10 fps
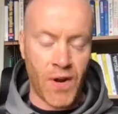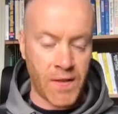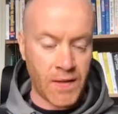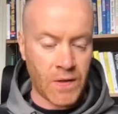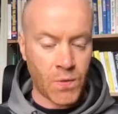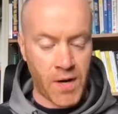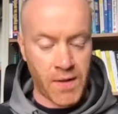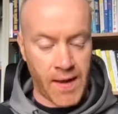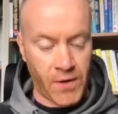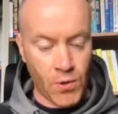And this is where
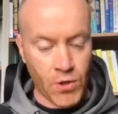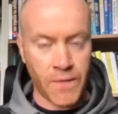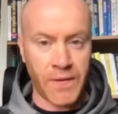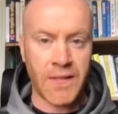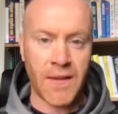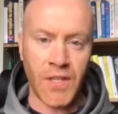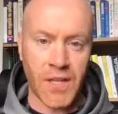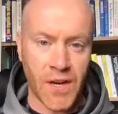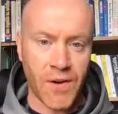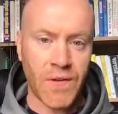the evolution over the 17
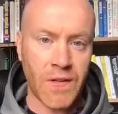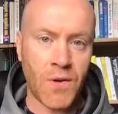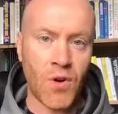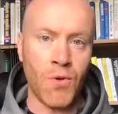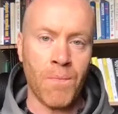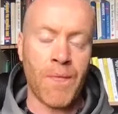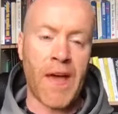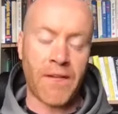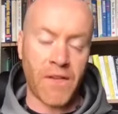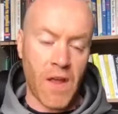years has come, that